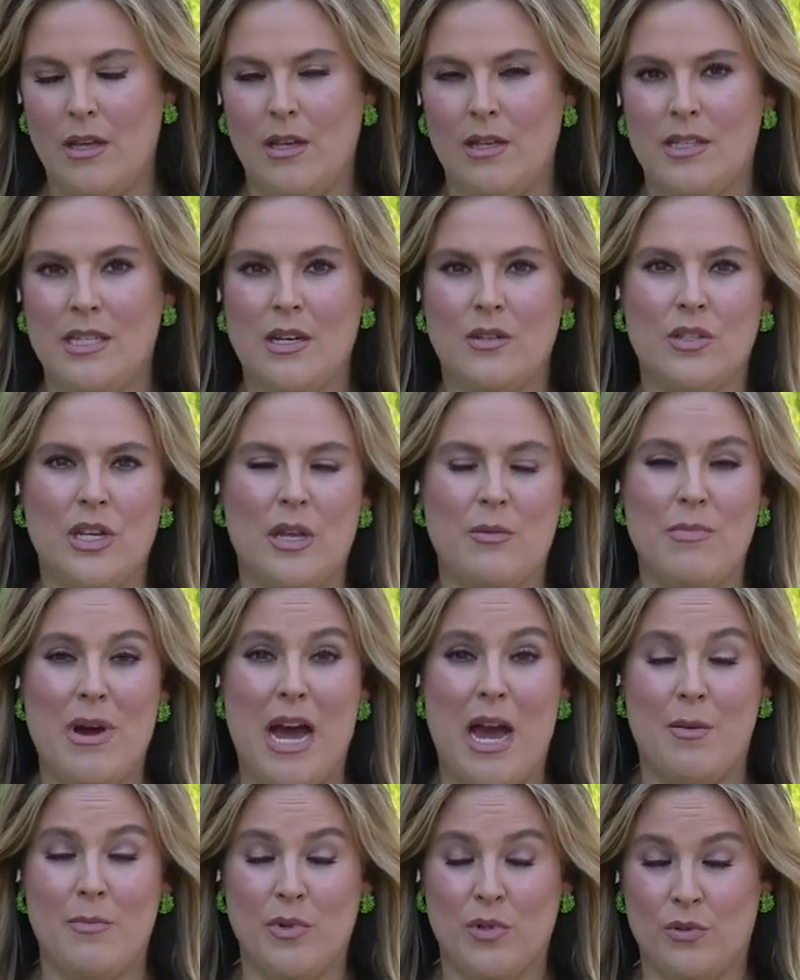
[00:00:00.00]
Sounds like
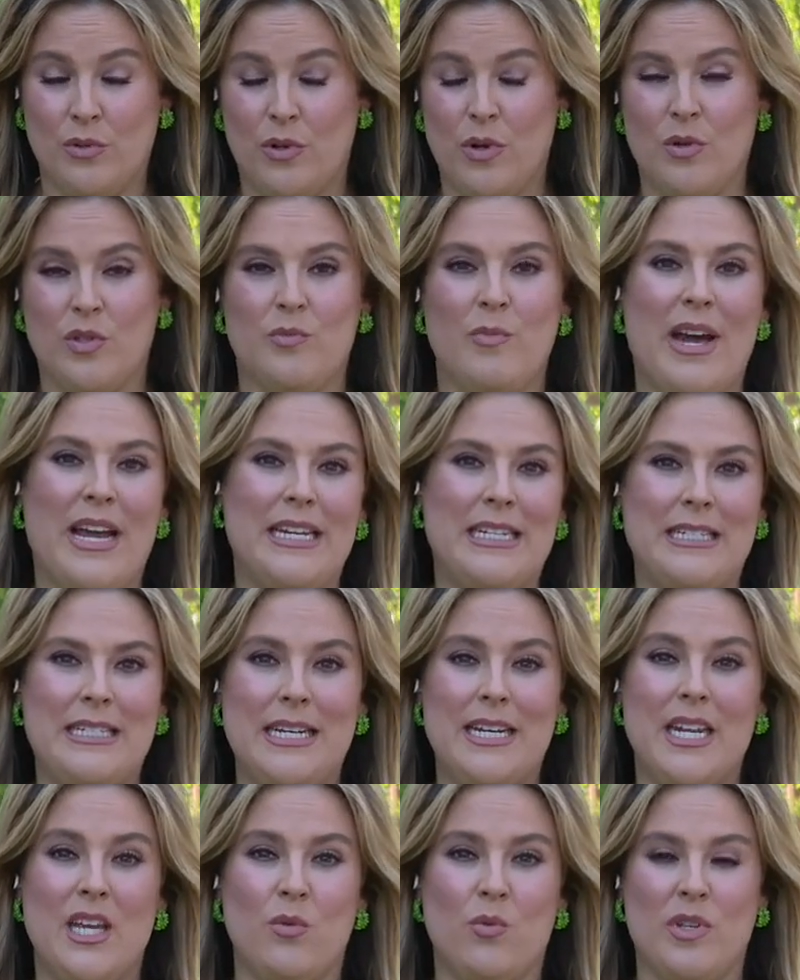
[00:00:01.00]
mom, who goes by
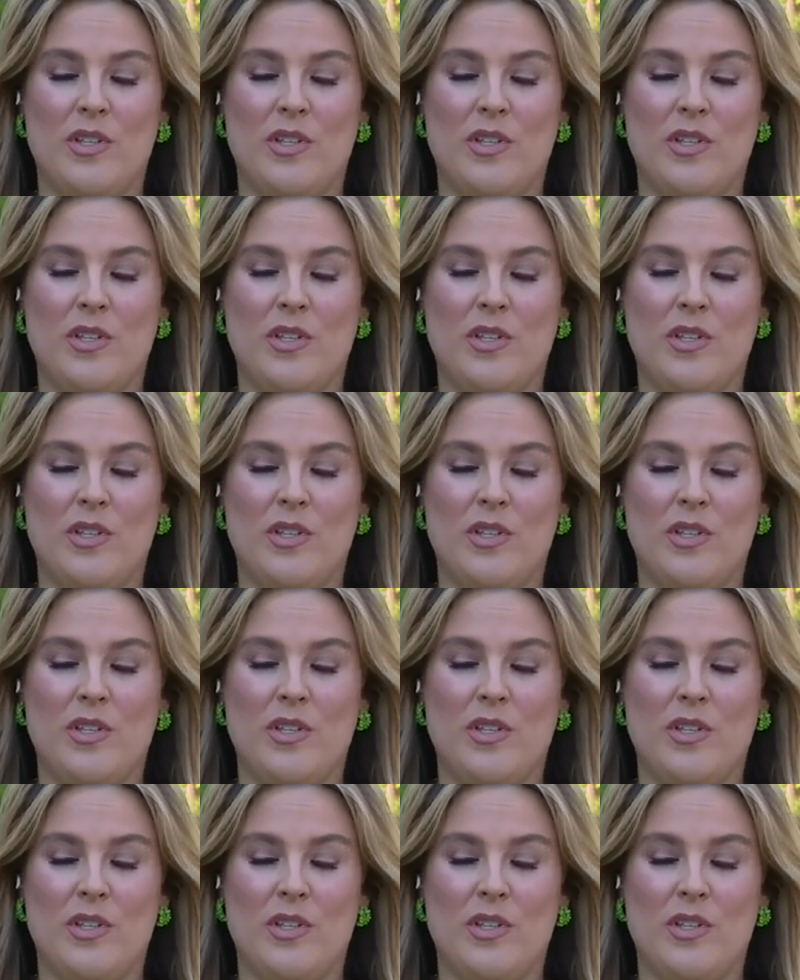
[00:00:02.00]
Dee Dee,